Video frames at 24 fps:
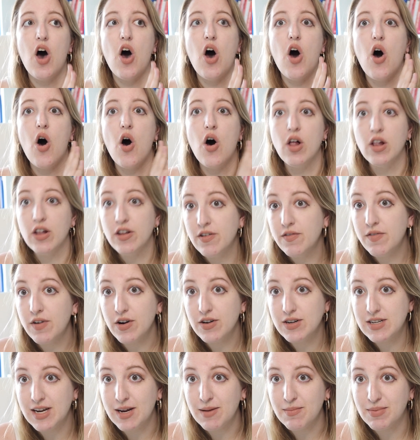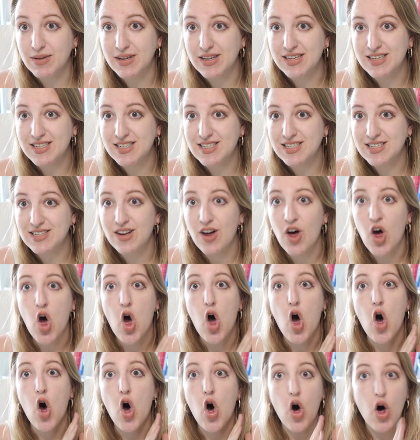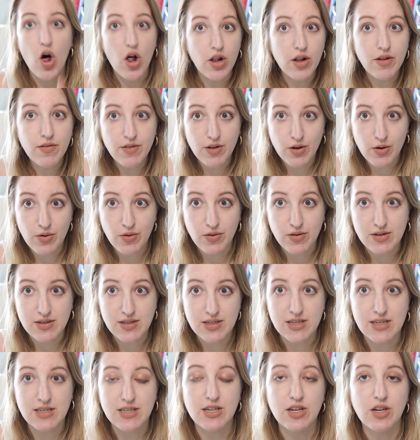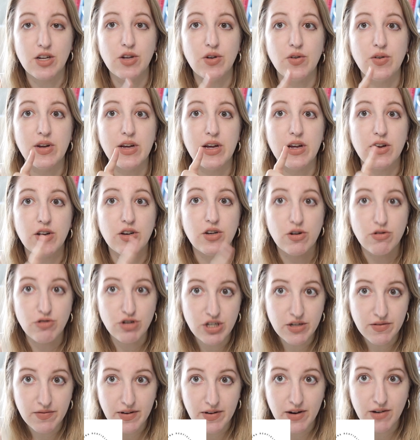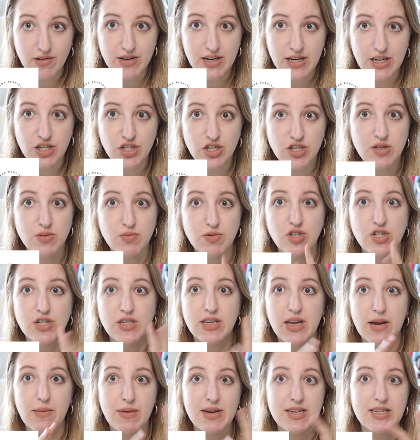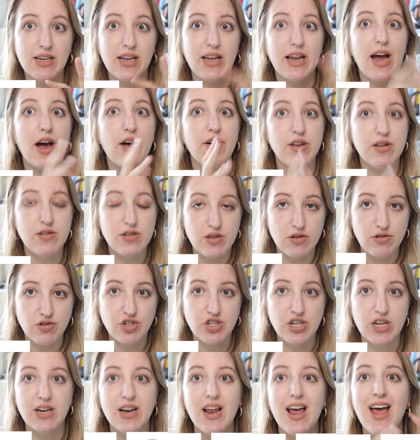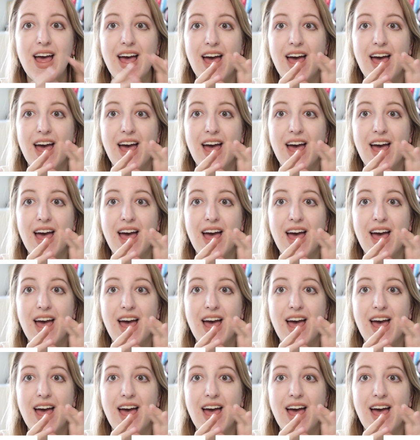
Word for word: all of our templates all of the courses, including Notion Foundations, which is like basically how to use Notion,